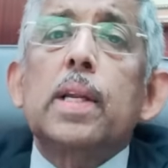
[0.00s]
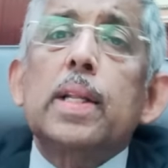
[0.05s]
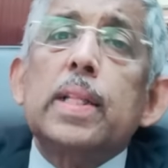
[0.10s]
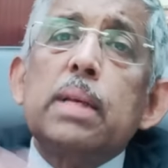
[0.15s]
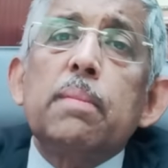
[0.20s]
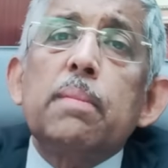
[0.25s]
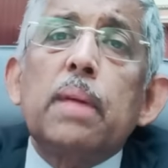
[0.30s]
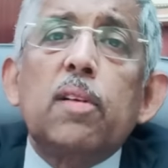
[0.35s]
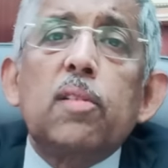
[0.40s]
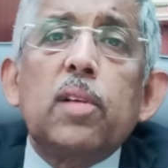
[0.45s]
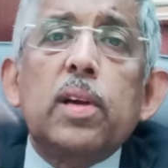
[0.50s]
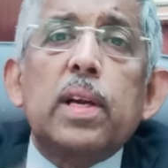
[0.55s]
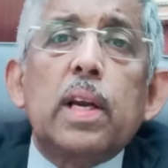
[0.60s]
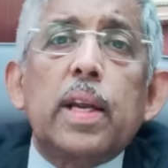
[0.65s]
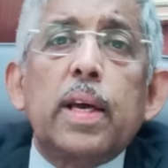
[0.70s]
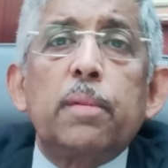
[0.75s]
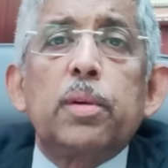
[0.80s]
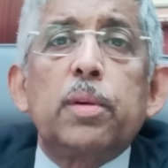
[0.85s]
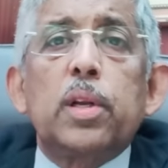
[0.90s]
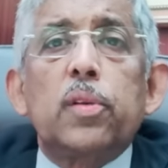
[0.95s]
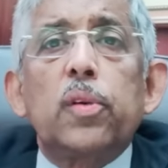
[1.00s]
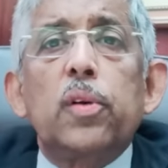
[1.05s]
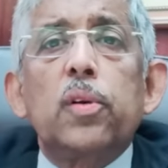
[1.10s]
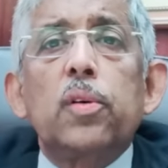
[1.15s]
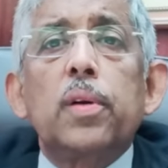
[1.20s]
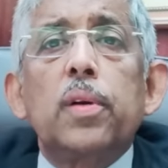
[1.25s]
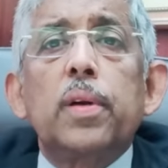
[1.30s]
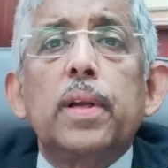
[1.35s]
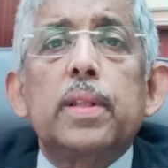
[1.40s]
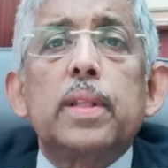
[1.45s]
Let them have a little diabetes,
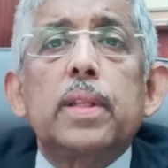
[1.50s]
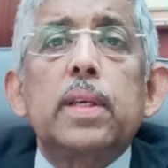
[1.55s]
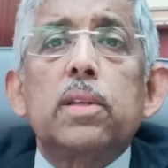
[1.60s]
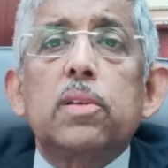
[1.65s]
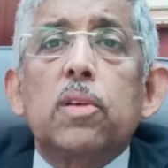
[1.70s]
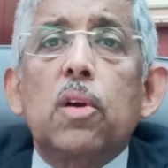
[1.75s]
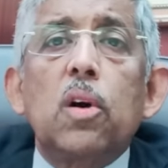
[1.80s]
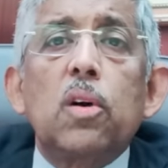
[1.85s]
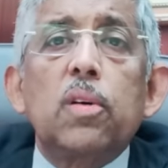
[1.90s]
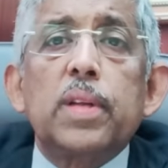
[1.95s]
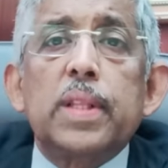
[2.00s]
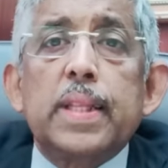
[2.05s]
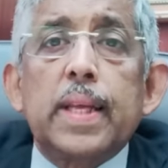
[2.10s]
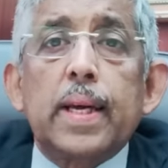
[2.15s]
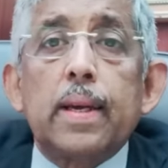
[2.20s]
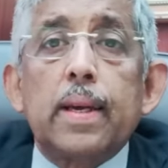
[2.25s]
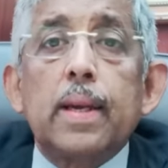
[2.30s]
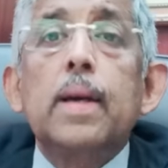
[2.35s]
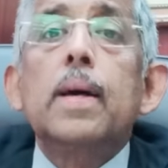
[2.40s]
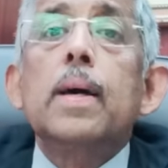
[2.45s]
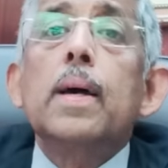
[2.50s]
no? Nothing is wrong with that.